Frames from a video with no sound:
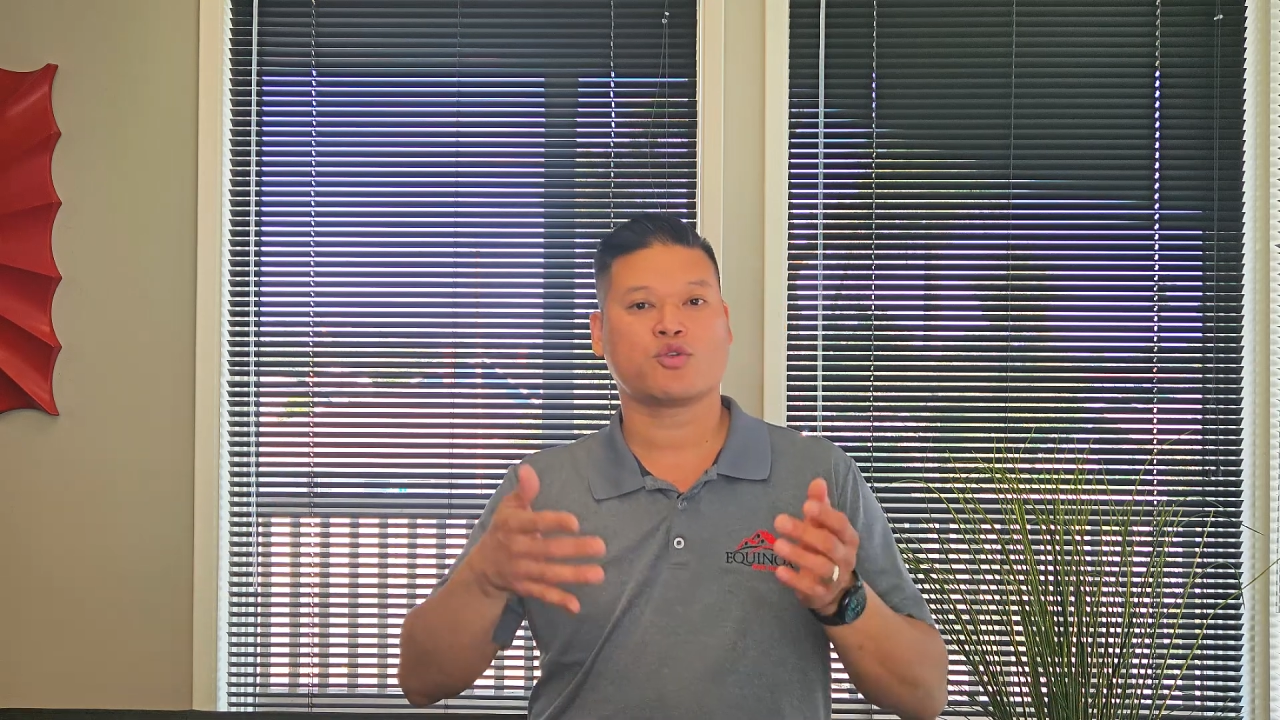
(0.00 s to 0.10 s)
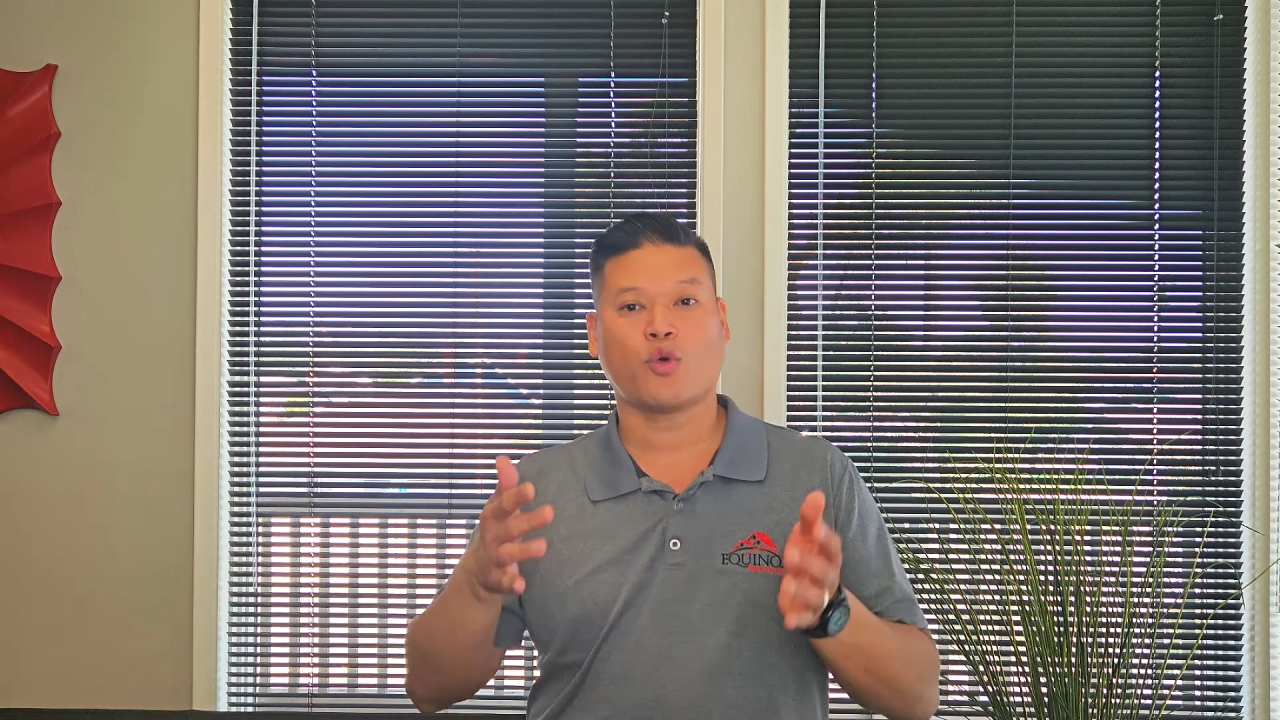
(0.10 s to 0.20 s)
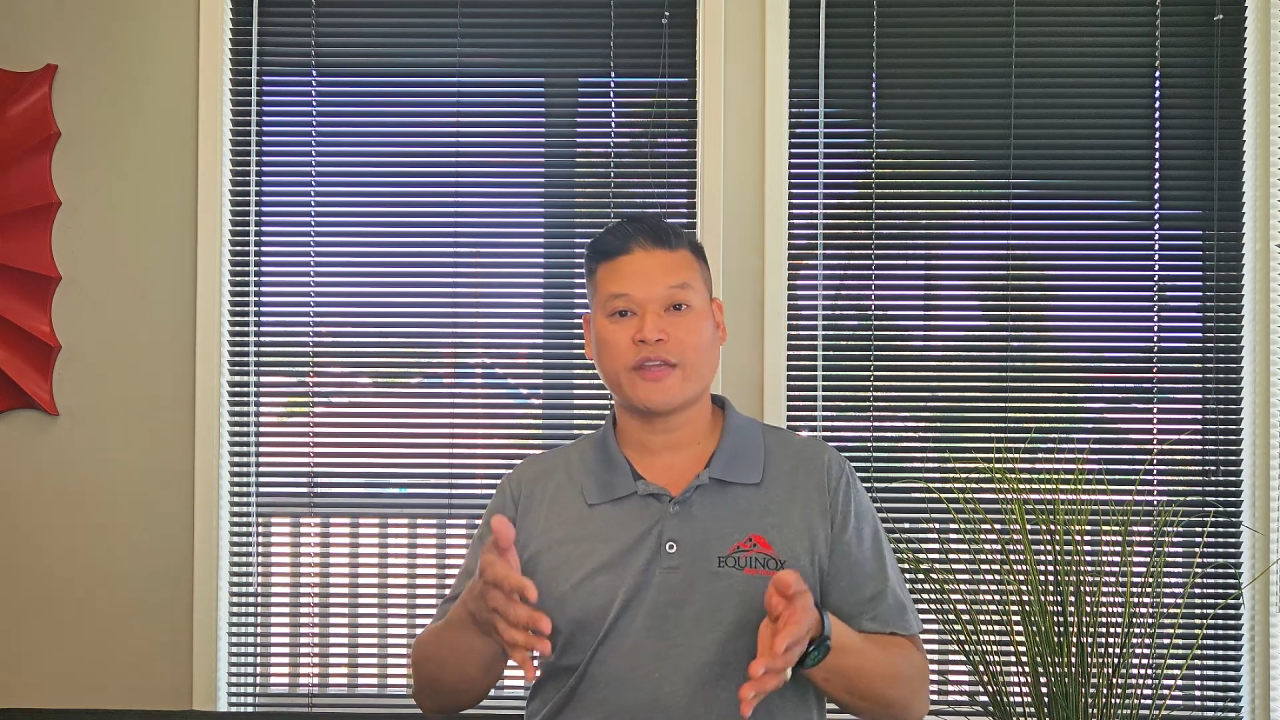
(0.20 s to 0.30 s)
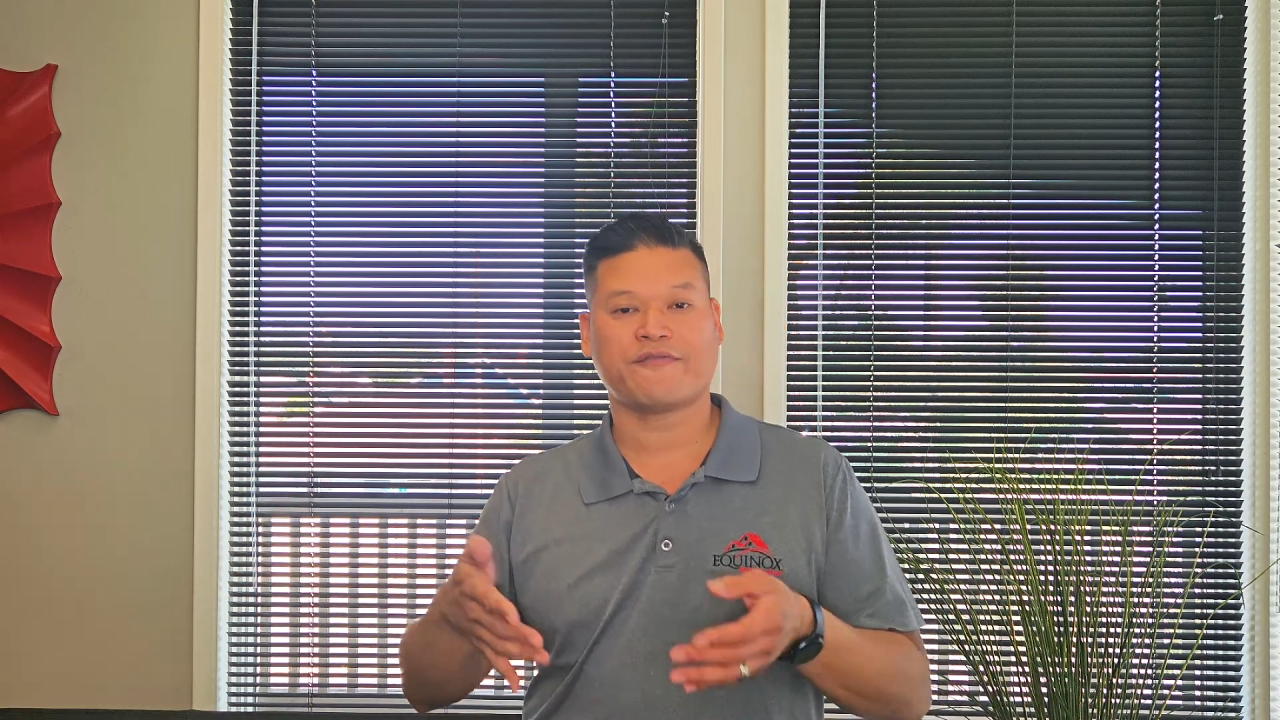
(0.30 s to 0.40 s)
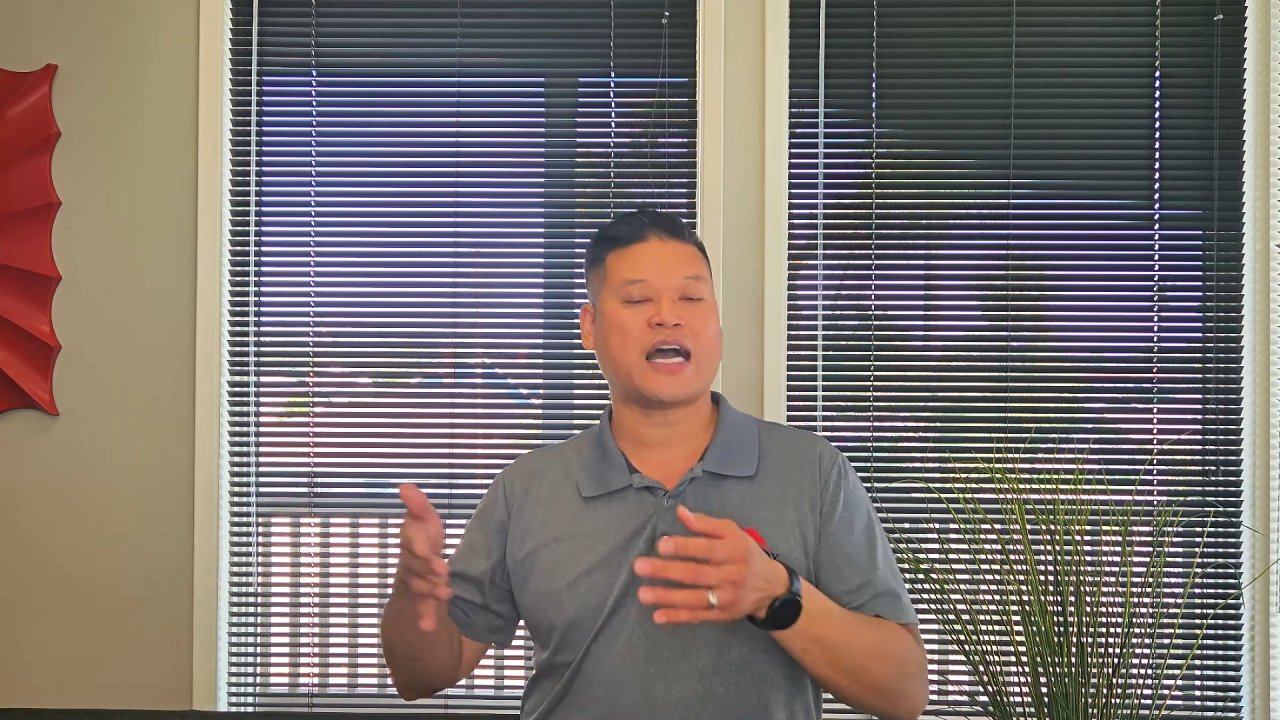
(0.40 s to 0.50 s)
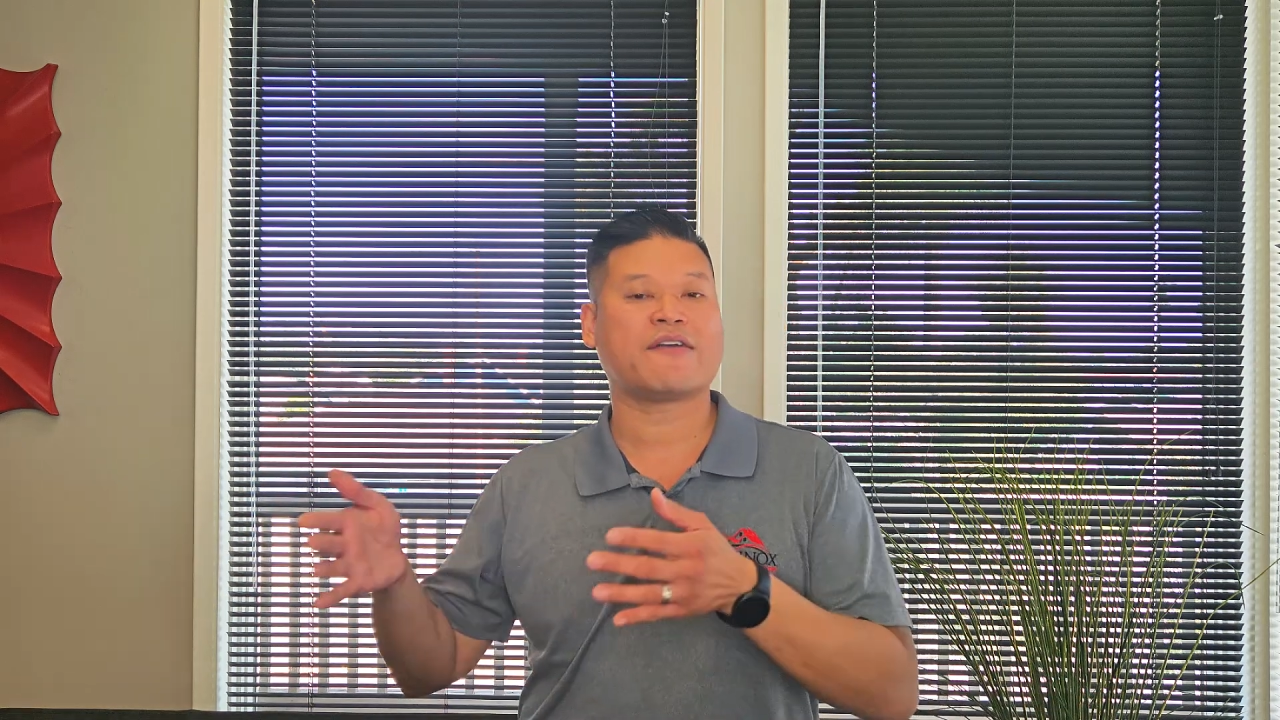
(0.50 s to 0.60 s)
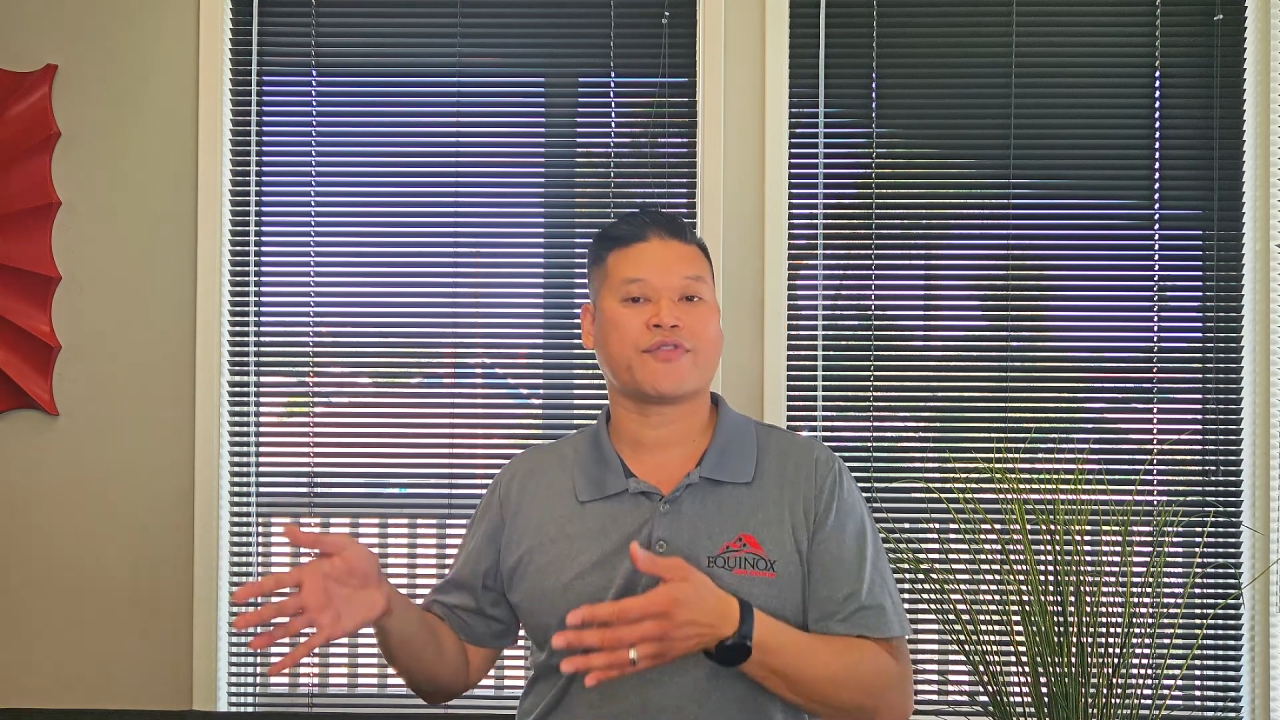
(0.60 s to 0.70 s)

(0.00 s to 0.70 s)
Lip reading: 25,